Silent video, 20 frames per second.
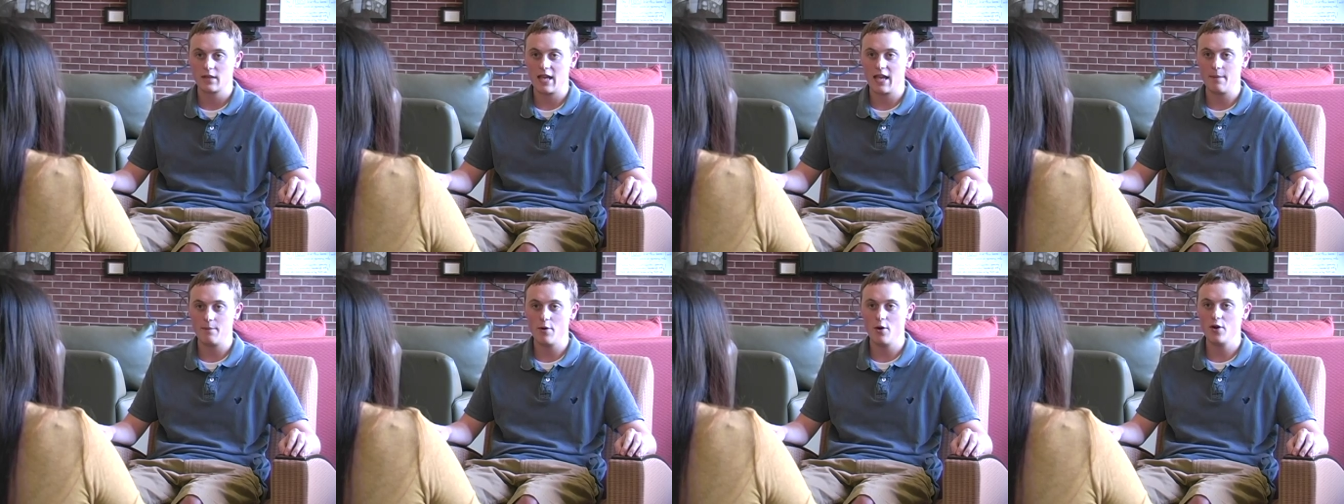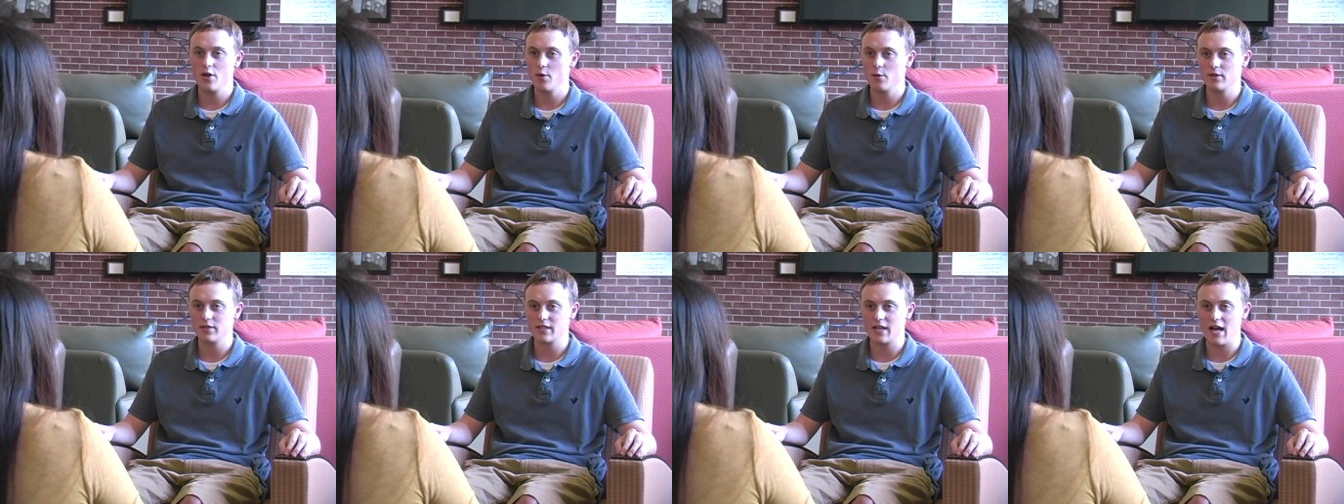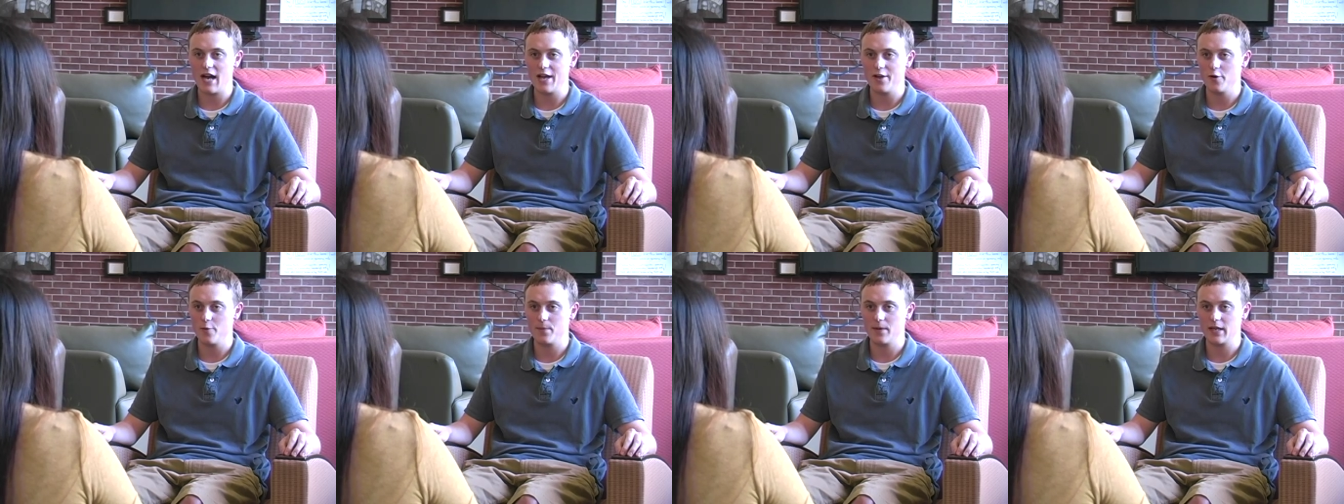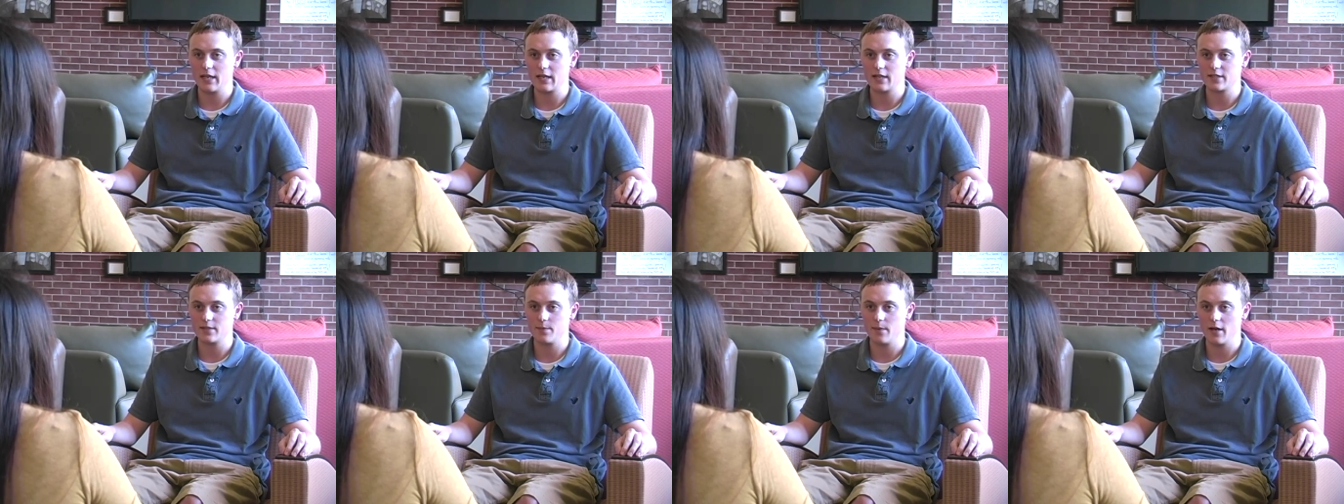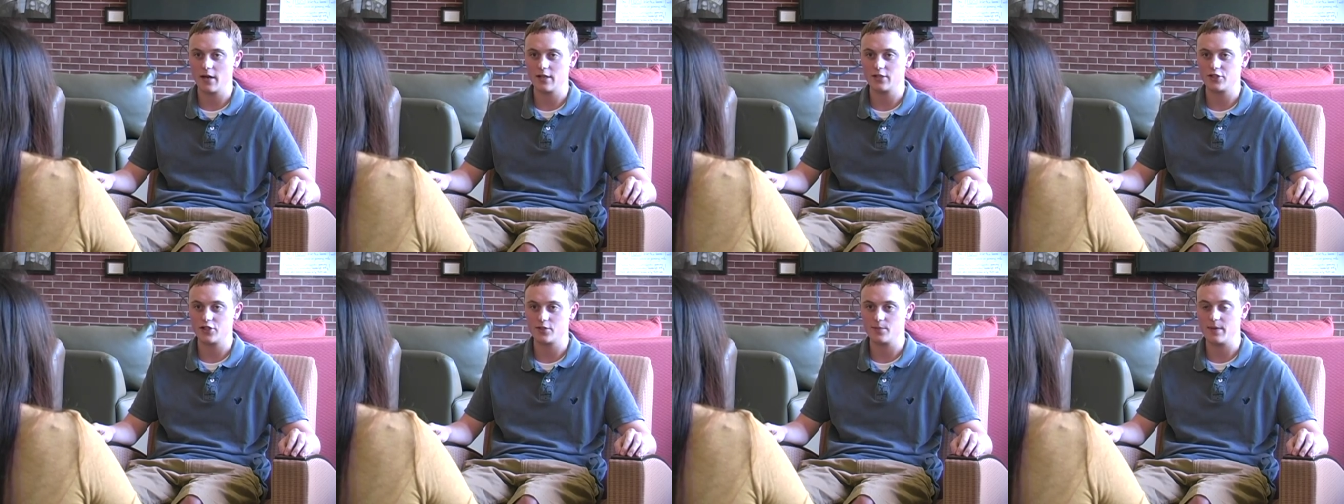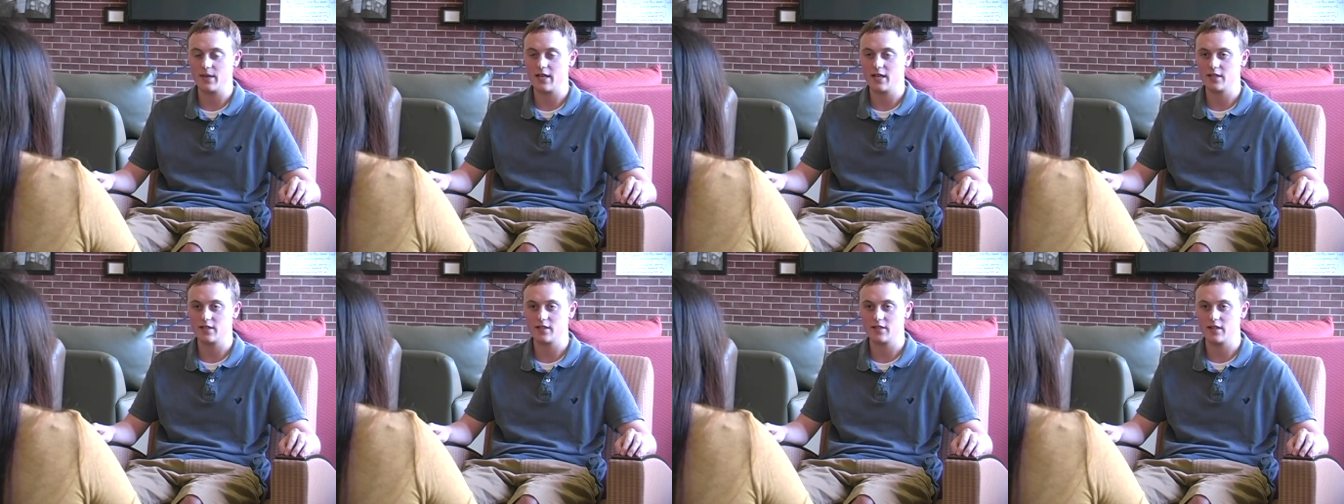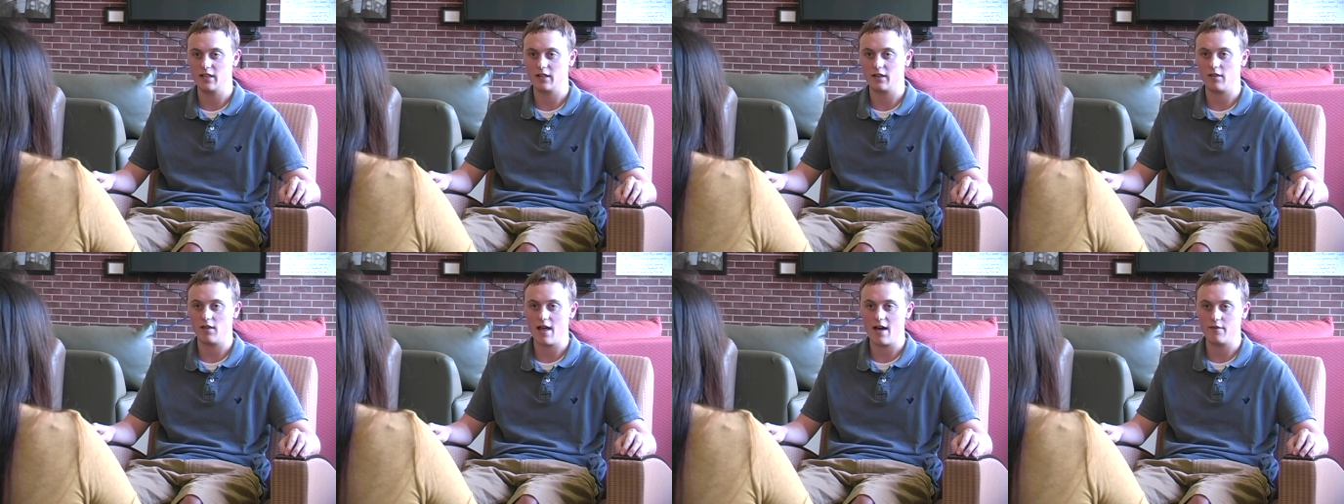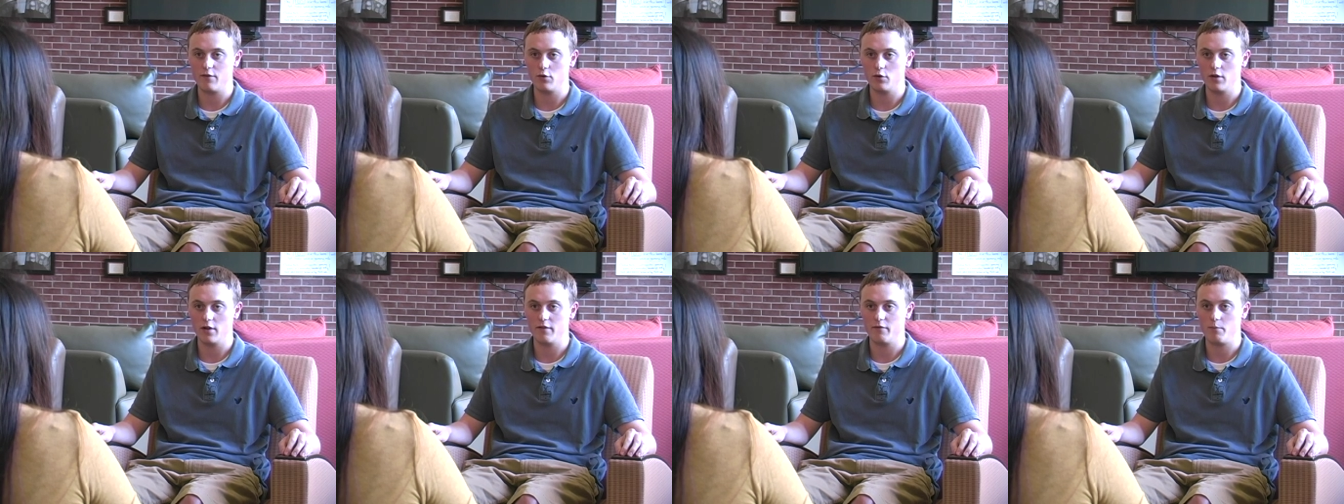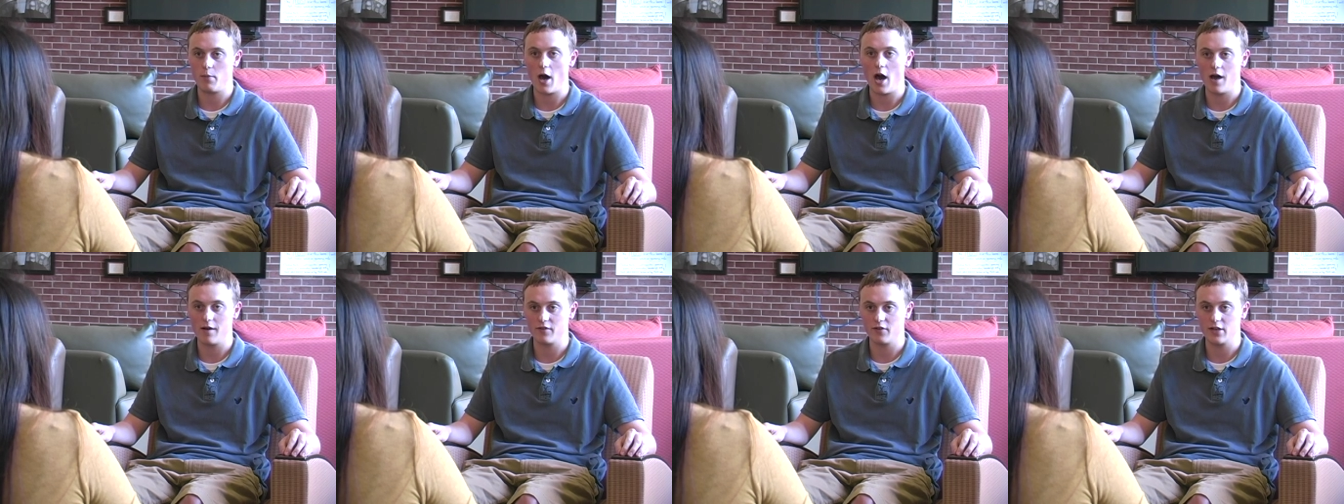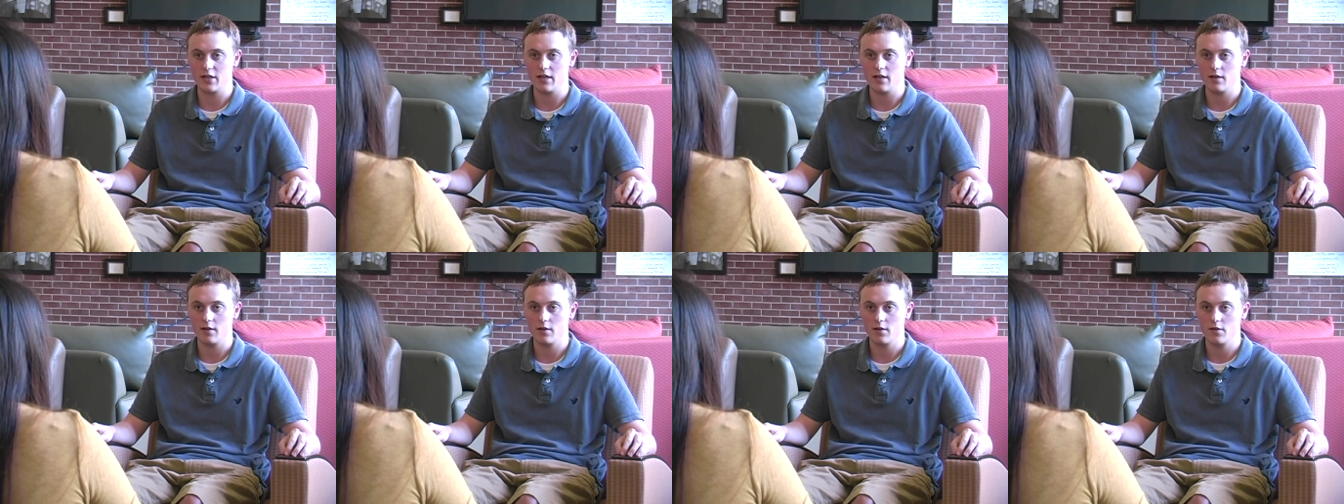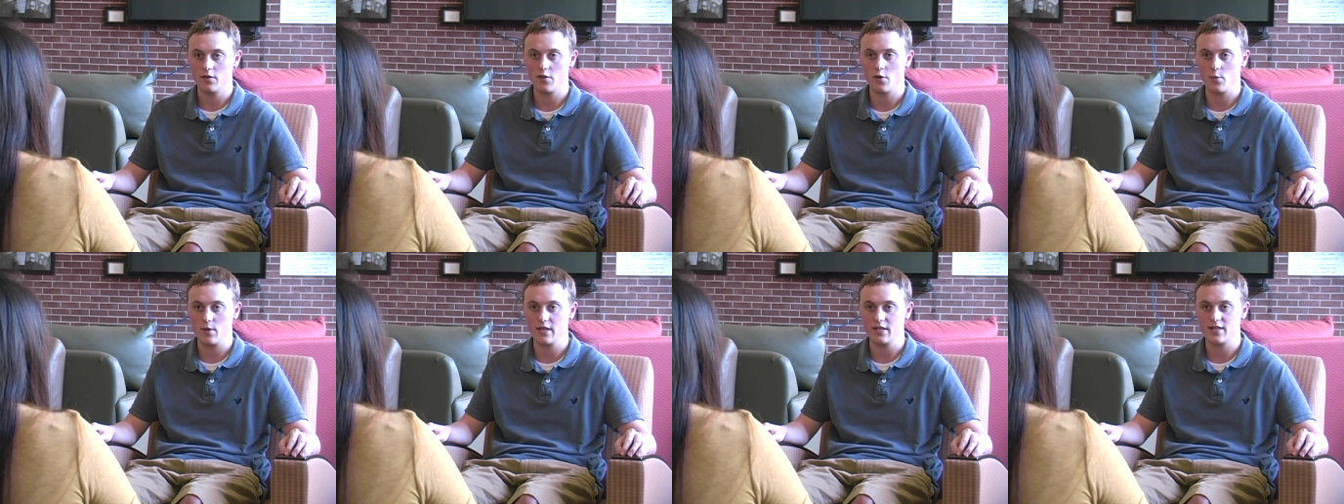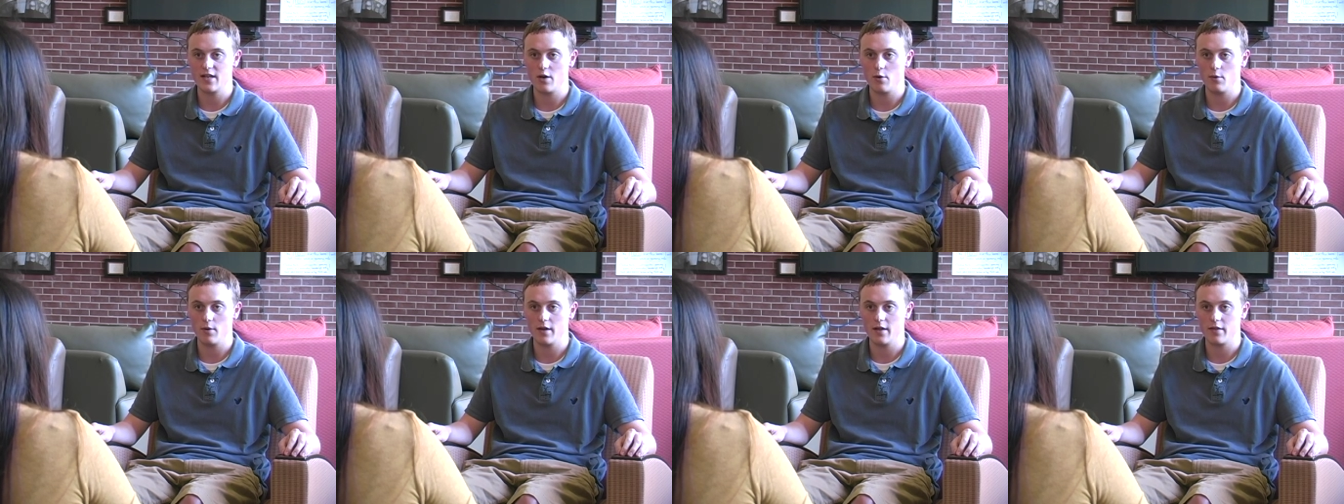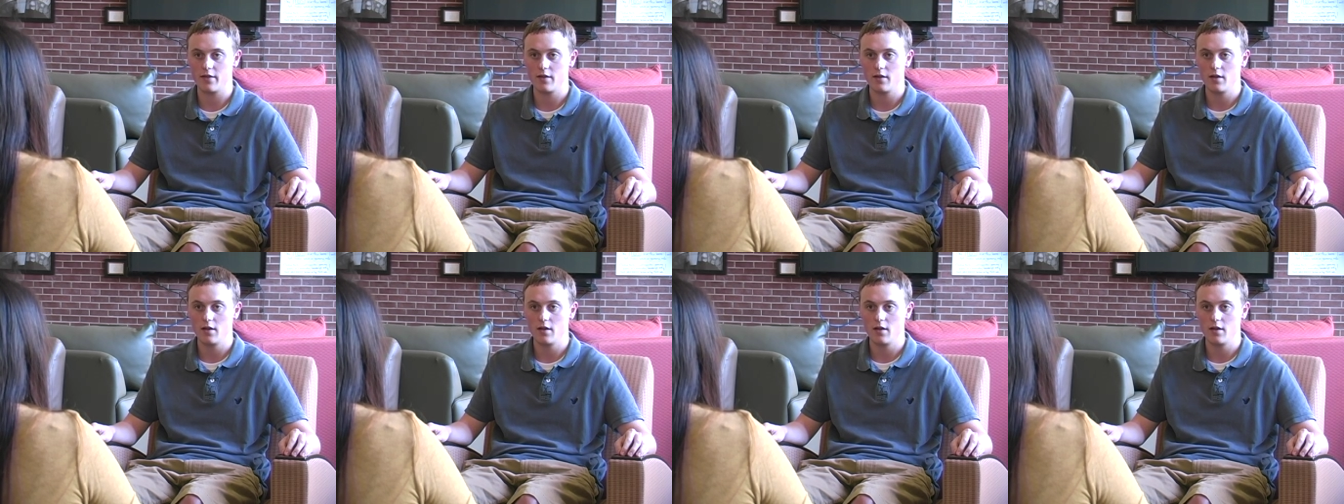Cambodia was an eye-opening experience just because of the level of poverty that we dealt with.